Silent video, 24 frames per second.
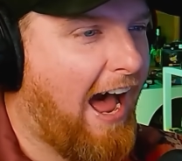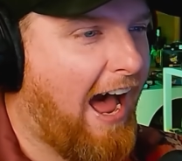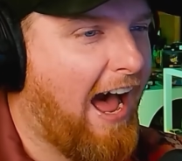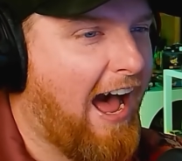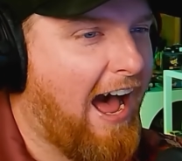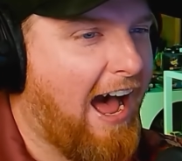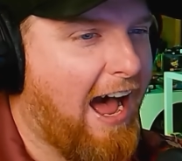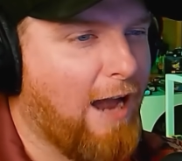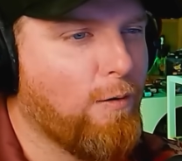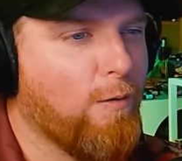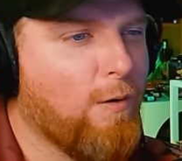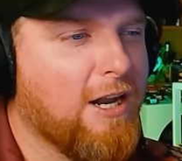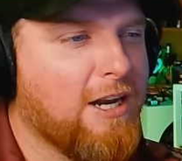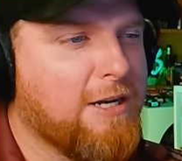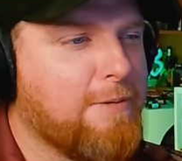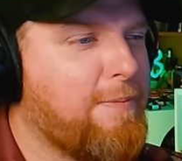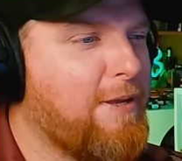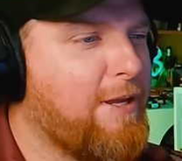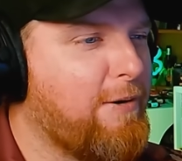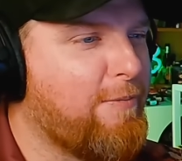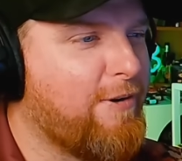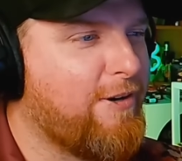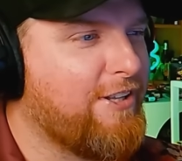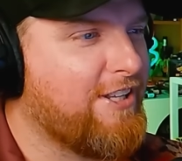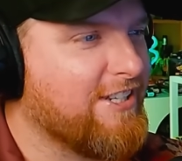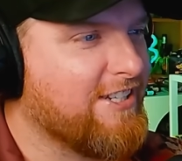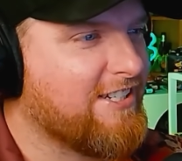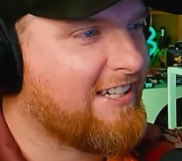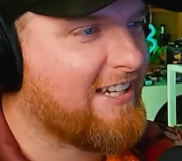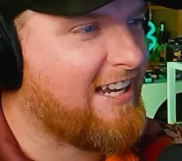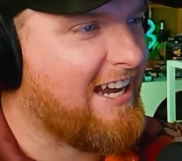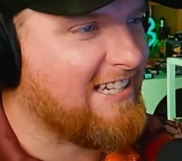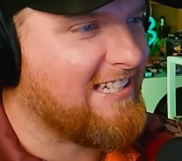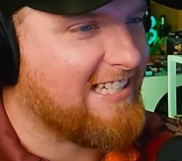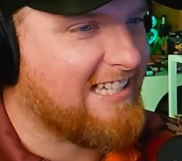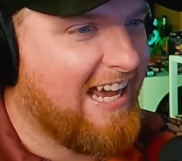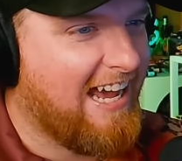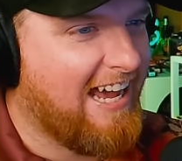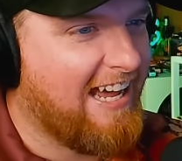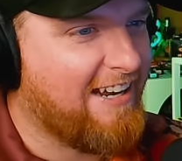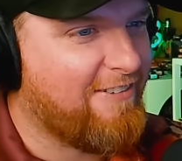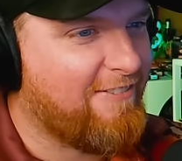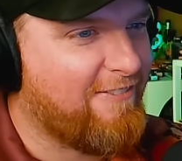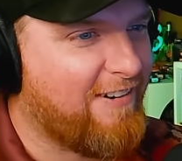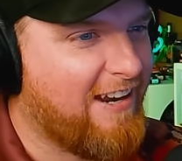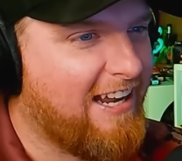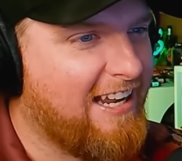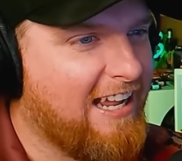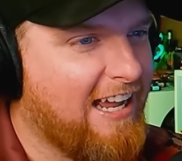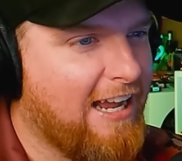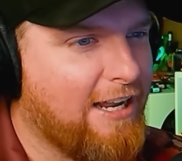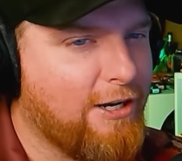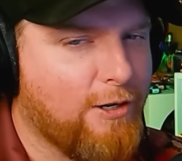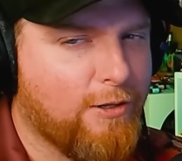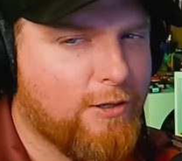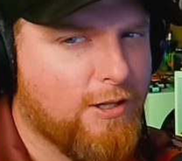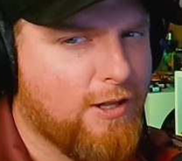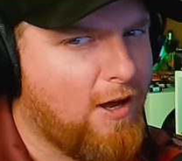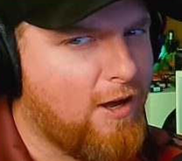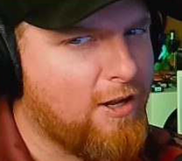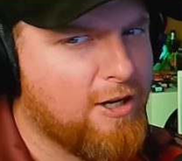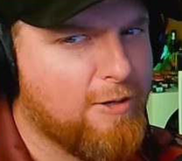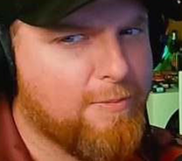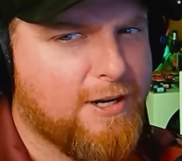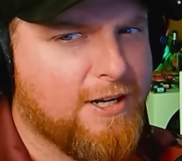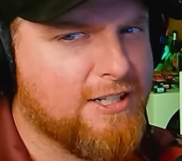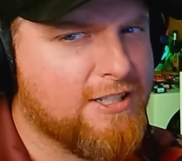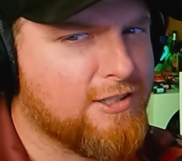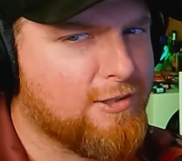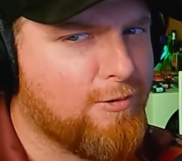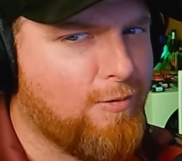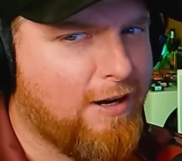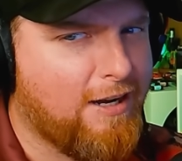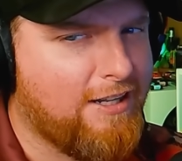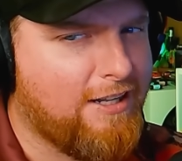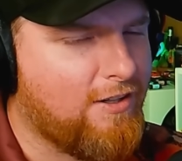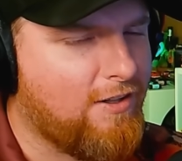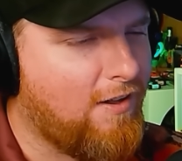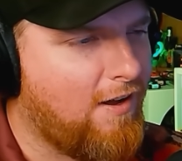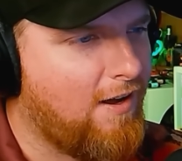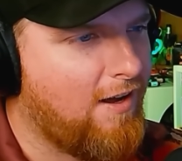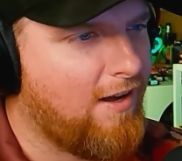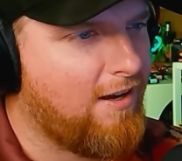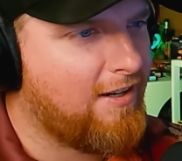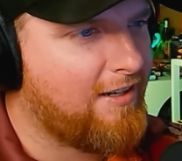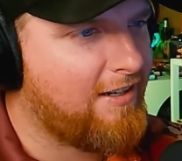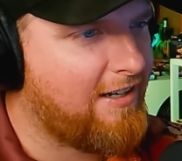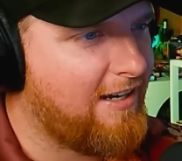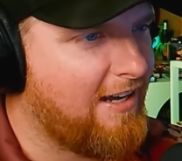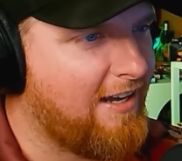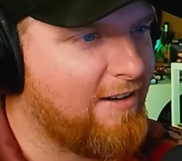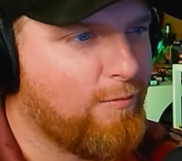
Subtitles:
I want to be where this guy's at, right? I know the Autobahn's quite long.